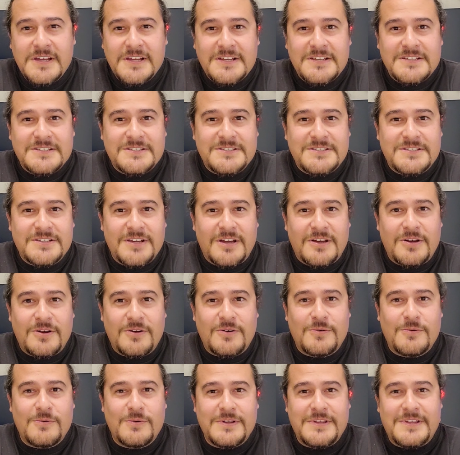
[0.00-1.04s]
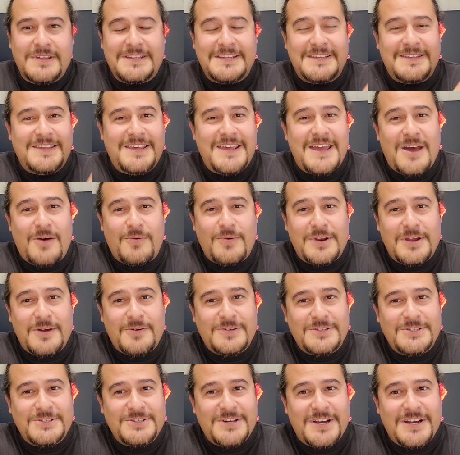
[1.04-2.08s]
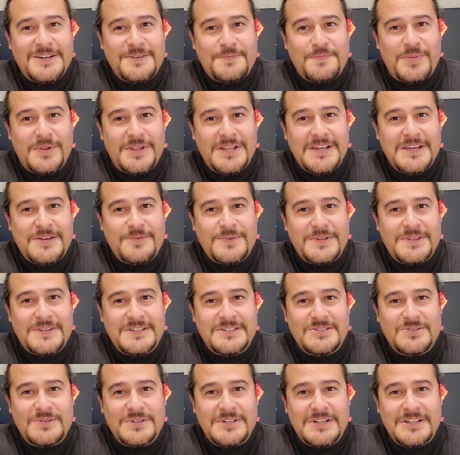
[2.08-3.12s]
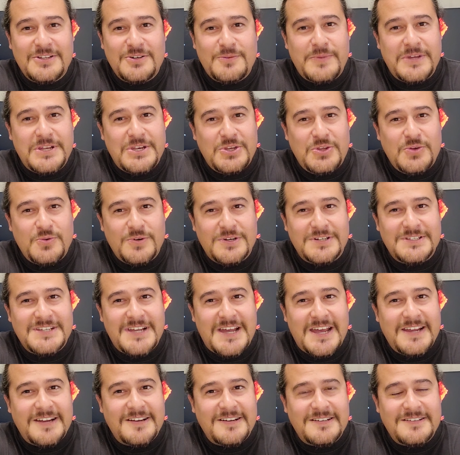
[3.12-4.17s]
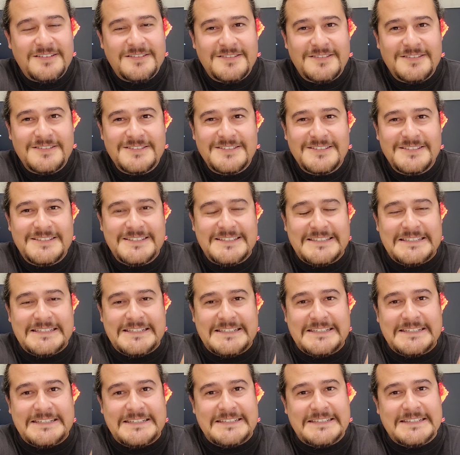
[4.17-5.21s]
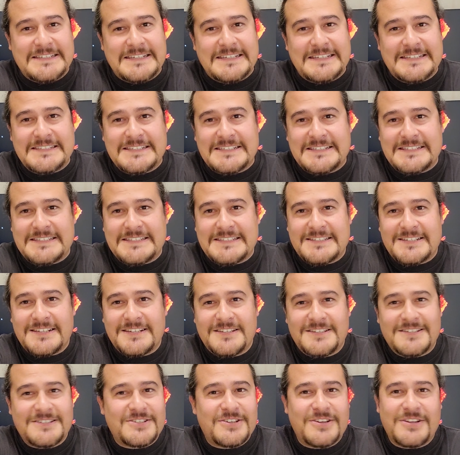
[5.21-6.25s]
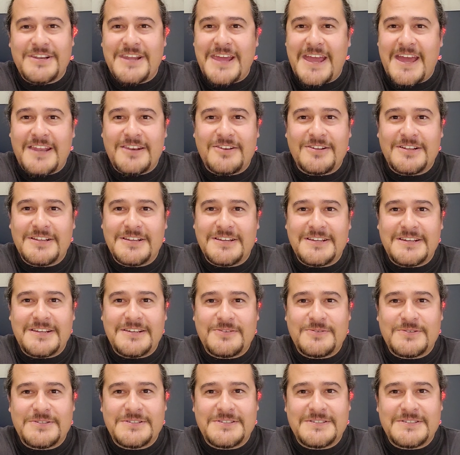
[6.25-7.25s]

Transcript: So yeah, when I was trying to play with this one, a little bit newer titles, it just couldn't handle it. It